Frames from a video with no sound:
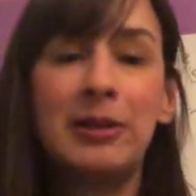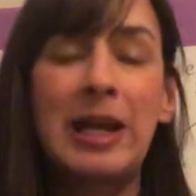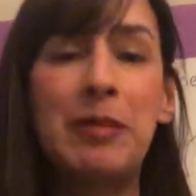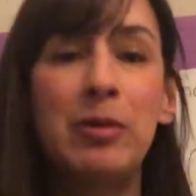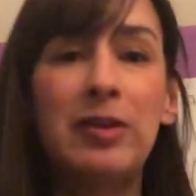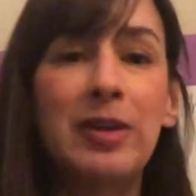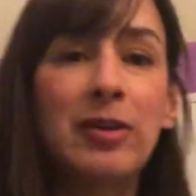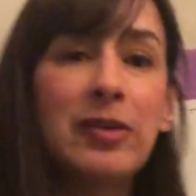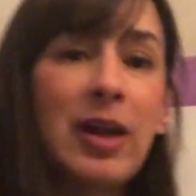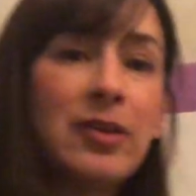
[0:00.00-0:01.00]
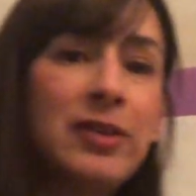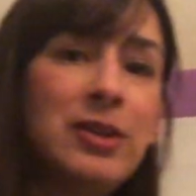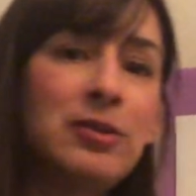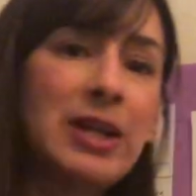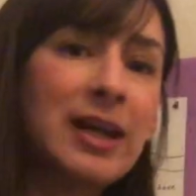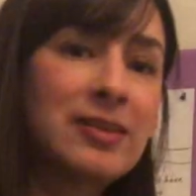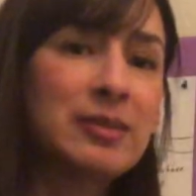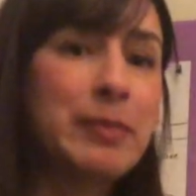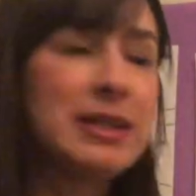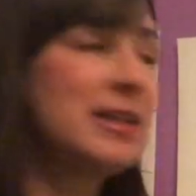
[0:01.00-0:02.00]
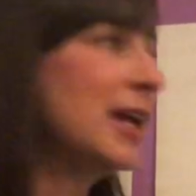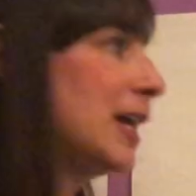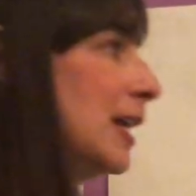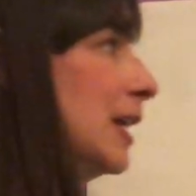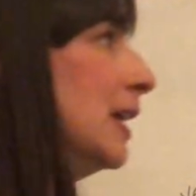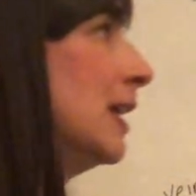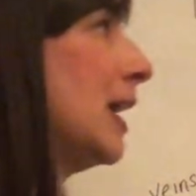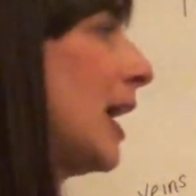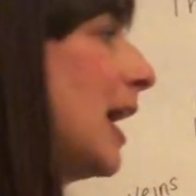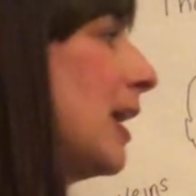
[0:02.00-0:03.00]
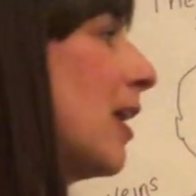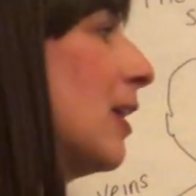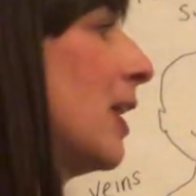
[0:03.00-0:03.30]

Okay, boys and girls, I'll see you next Monday. And our